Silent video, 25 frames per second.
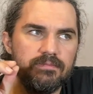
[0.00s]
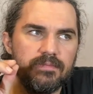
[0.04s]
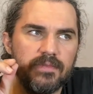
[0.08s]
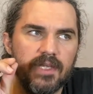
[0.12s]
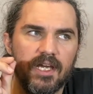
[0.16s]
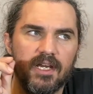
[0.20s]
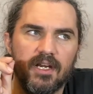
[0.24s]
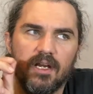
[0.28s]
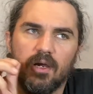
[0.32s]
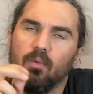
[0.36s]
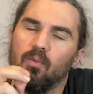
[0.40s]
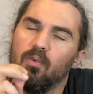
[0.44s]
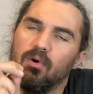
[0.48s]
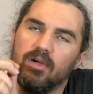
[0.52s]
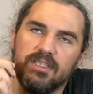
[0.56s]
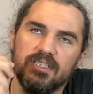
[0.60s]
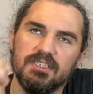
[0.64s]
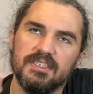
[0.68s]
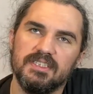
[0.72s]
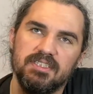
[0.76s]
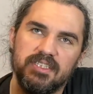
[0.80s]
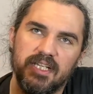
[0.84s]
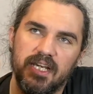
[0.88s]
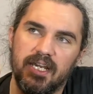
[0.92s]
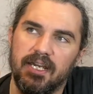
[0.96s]
And I want
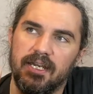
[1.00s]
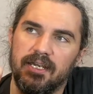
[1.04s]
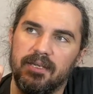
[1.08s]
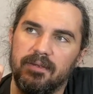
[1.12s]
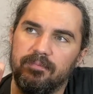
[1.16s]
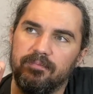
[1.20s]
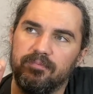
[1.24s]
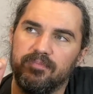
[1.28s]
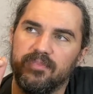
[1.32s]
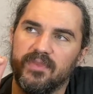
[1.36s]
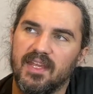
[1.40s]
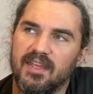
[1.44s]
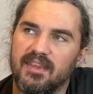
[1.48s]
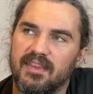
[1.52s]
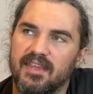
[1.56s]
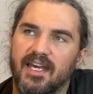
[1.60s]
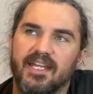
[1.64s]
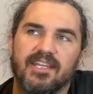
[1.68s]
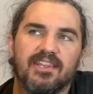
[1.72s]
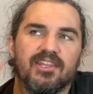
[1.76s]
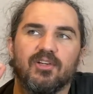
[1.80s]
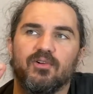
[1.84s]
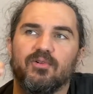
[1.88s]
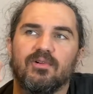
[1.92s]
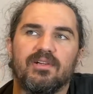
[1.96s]
to say
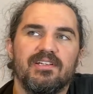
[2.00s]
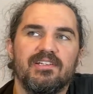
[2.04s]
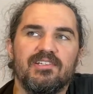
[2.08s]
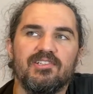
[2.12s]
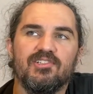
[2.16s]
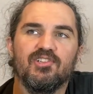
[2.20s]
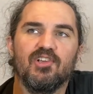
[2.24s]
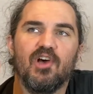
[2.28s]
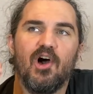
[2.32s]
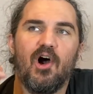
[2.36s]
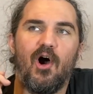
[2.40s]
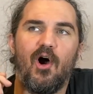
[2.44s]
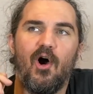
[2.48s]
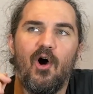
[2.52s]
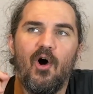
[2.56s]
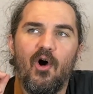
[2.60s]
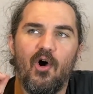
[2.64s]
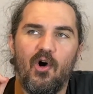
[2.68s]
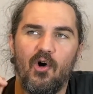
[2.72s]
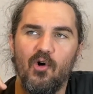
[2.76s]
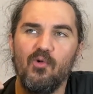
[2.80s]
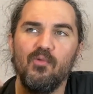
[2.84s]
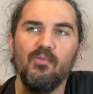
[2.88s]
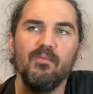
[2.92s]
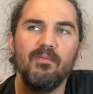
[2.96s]
that there is
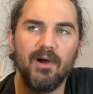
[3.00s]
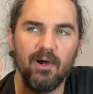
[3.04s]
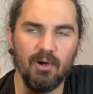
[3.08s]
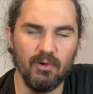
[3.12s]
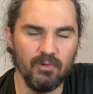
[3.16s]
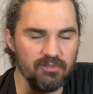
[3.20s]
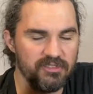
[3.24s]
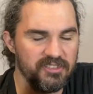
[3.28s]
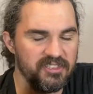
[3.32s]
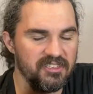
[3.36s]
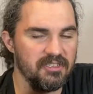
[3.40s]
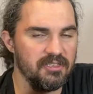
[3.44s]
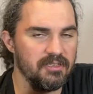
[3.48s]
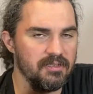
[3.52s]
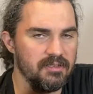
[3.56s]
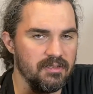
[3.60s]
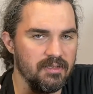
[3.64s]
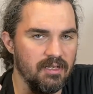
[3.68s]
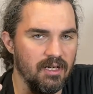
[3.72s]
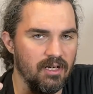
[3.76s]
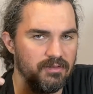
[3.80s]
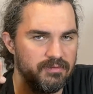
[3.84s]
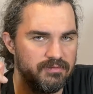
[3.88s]
almost a